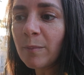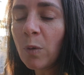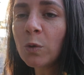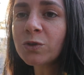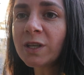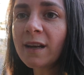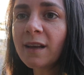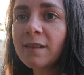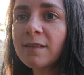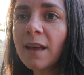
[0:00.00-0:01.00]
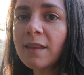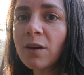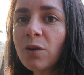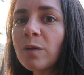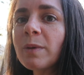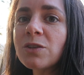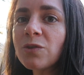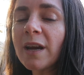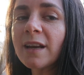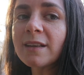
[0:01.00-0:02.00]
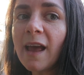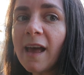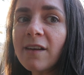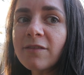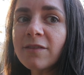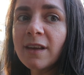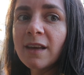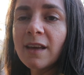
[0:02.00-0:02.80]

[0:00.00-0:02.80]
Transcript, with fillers: poultry netting that they're going to be trained to have